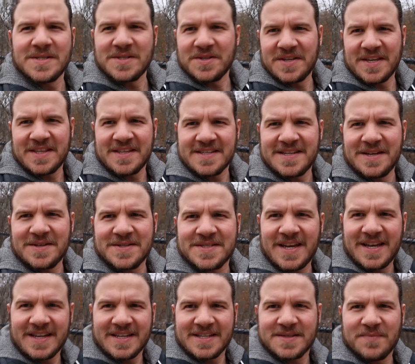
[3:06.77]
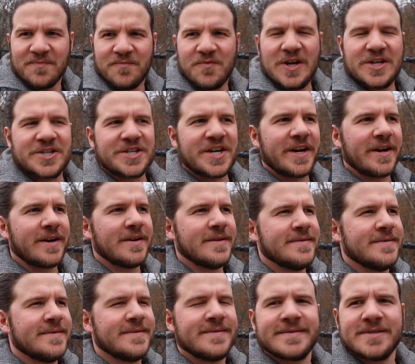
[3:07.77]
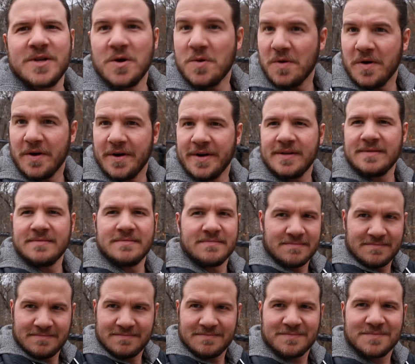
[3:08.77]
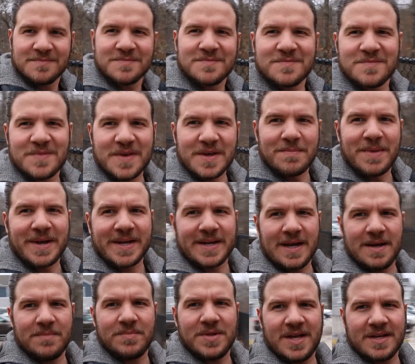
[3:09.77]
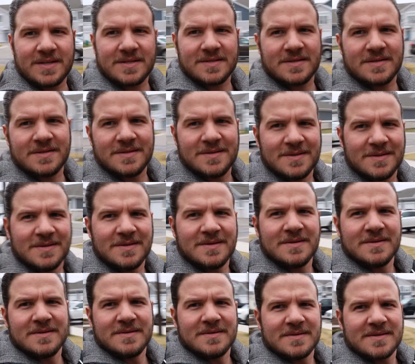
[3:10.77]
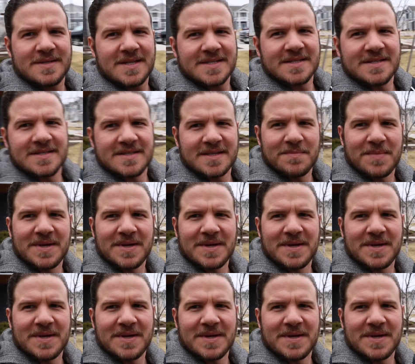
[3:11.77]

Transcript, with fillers: as well take this outside, get some fresh air. Don't worry. In my complex, distancing